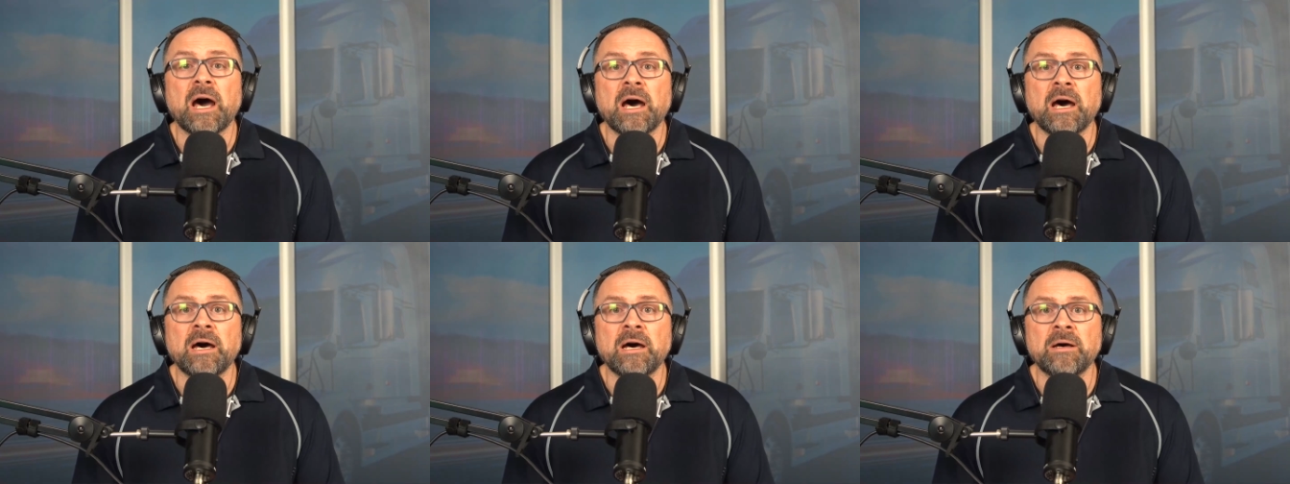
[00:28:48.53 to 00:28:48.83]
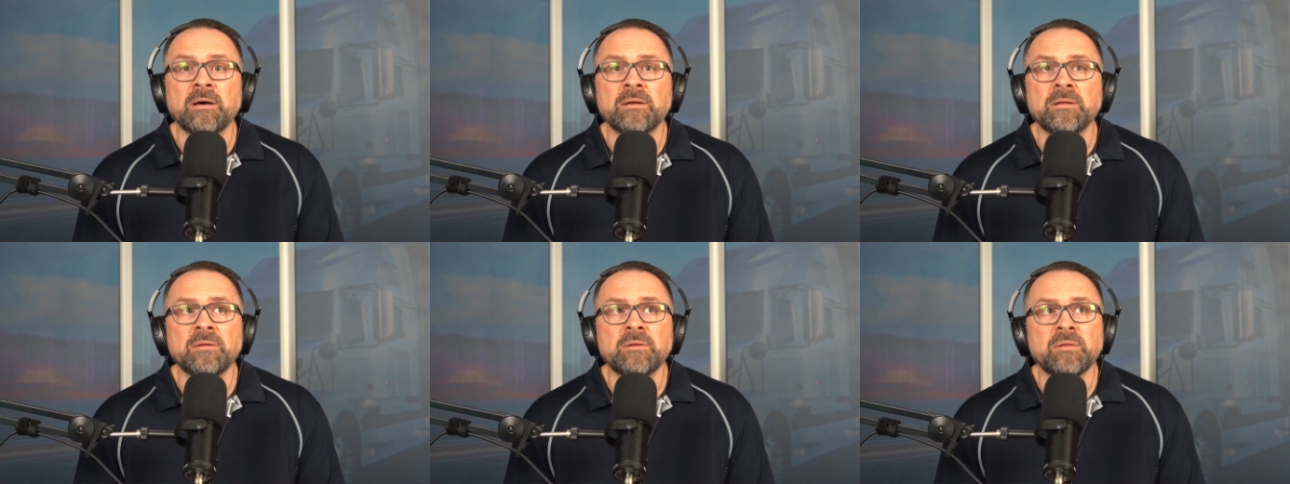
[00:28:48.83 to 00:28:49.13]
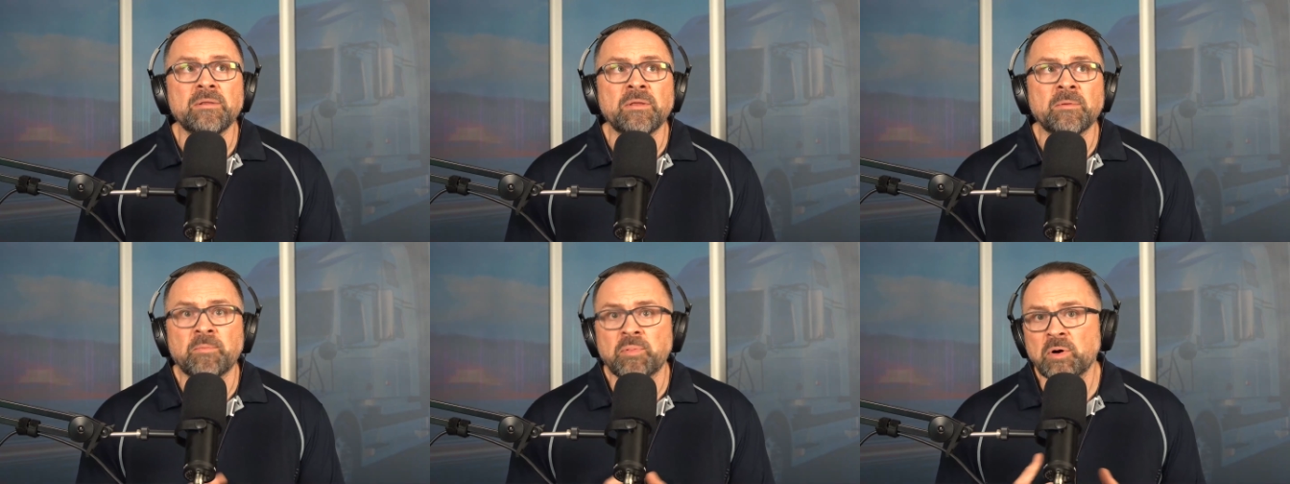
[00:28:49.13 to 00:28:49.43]
uh,
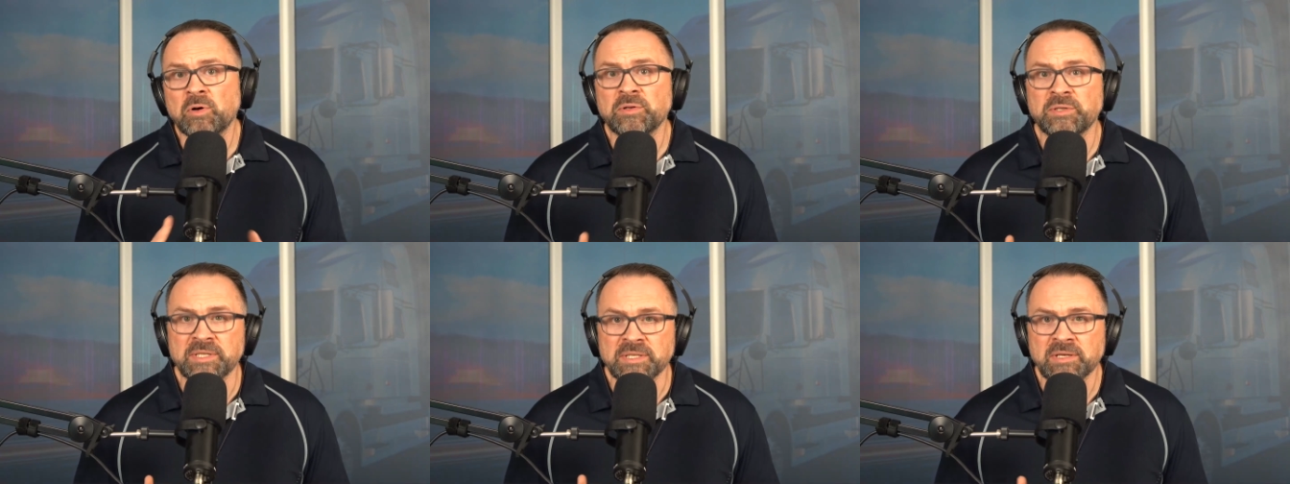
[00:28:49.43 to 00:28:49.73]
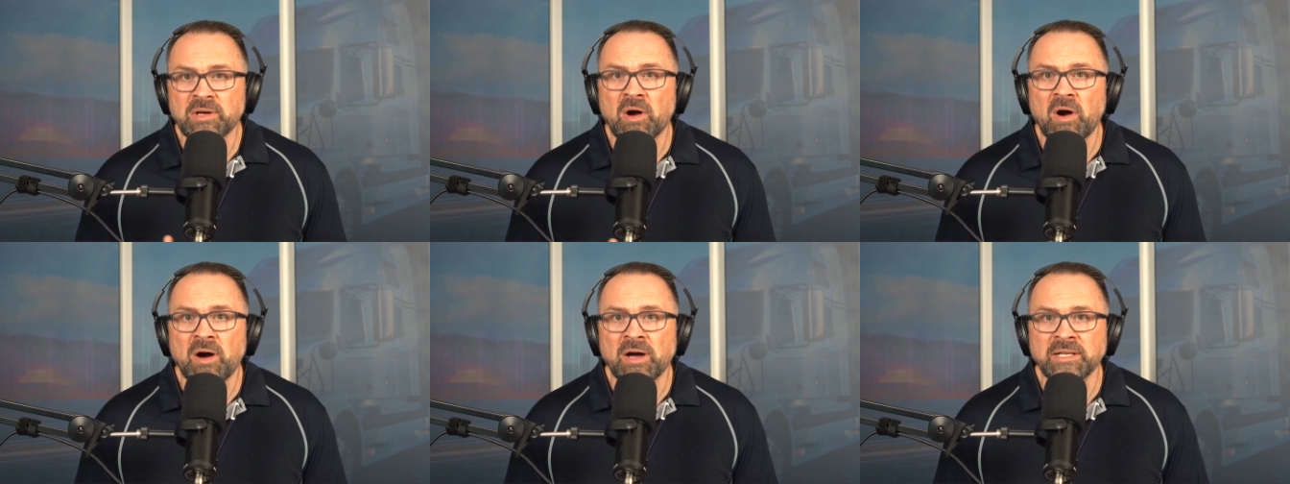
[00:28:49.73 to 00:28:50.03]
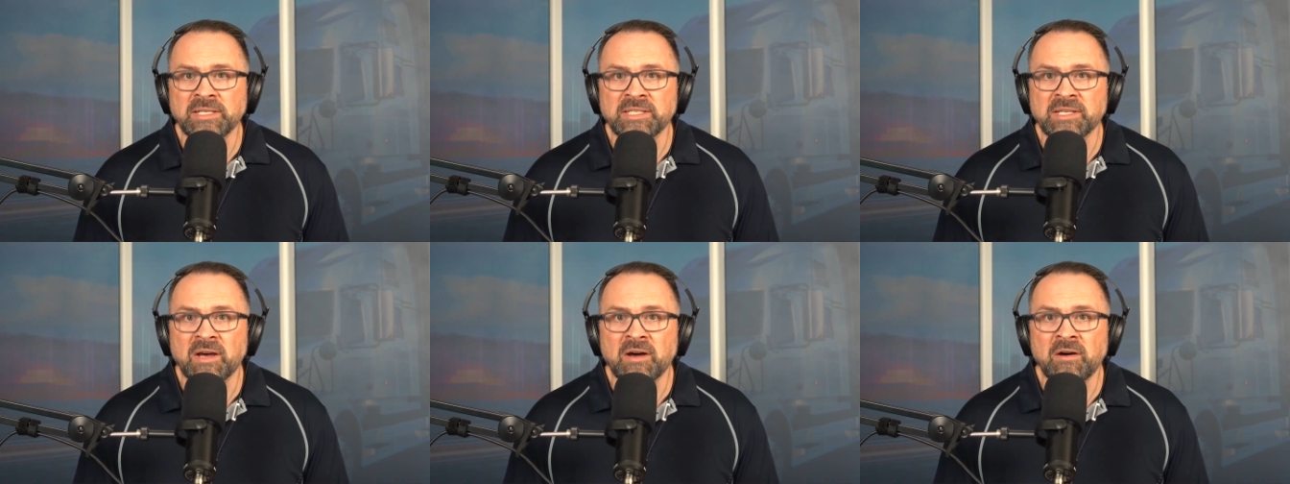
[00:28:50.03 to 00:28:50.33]
the pros and
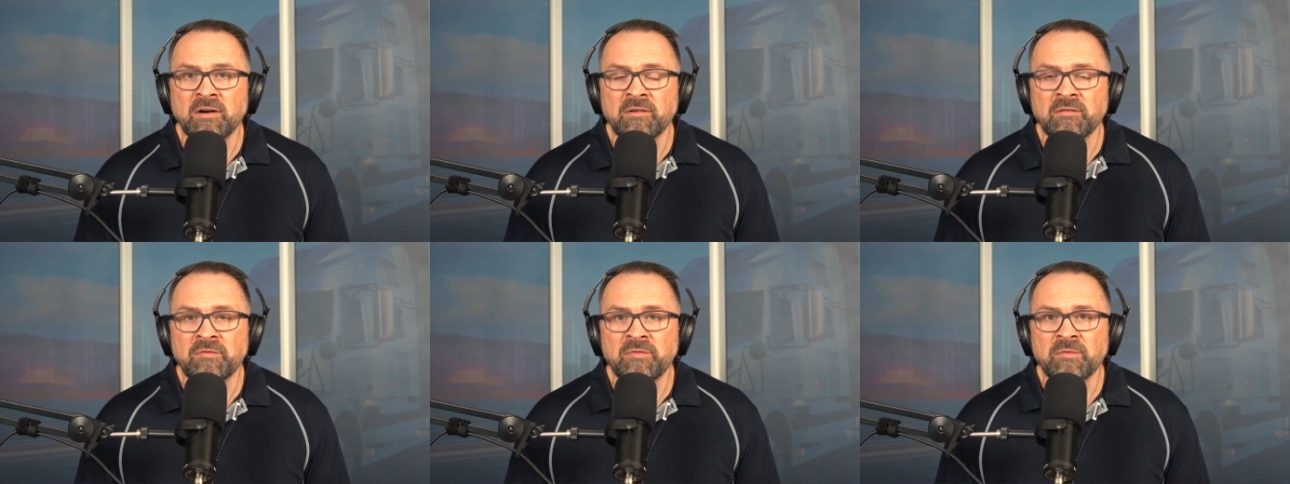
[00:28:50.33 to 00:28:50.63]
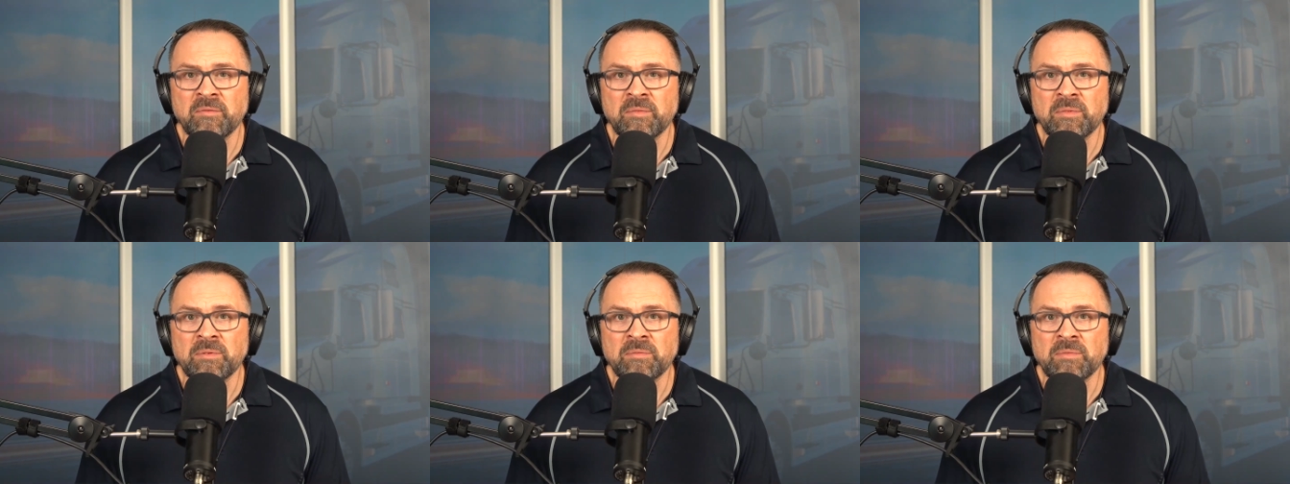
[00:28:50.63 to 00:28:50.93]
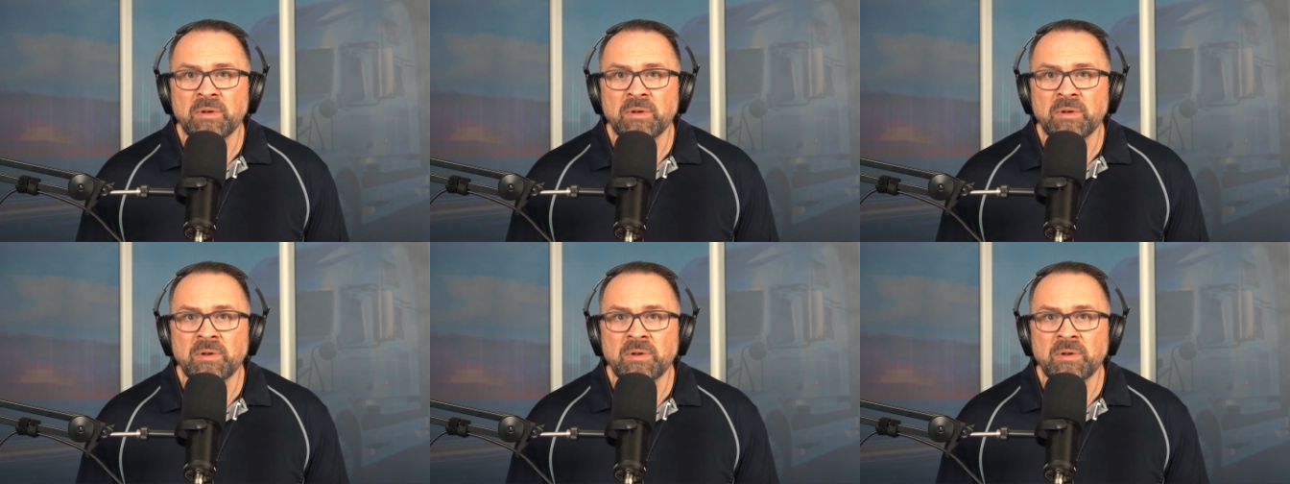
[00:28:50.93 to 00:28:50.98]
cons of